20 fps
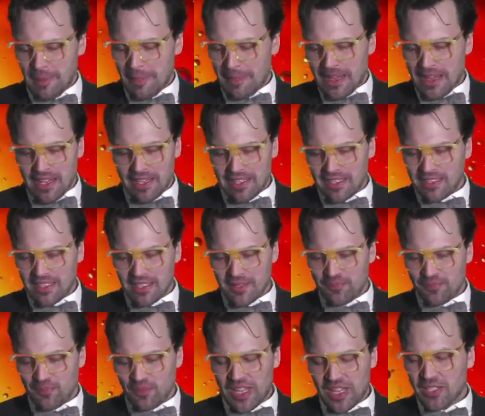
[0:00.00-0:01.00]
I
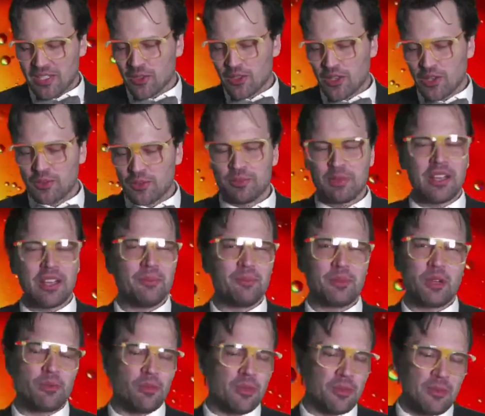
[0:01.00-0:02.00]
don't know,
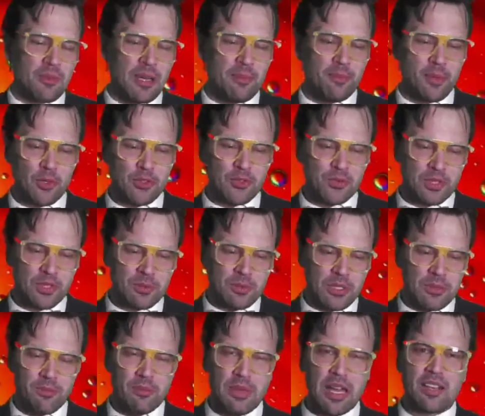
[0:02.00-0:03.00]
probably my boss will be
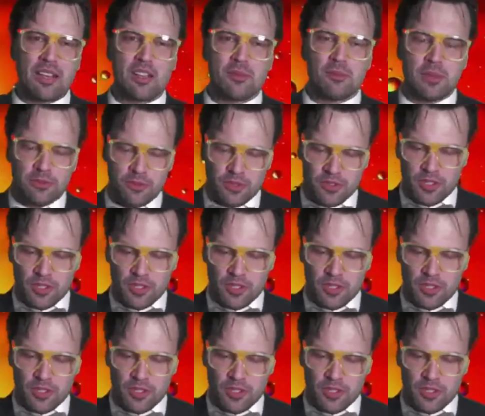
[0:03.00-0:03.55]
mad at me for showing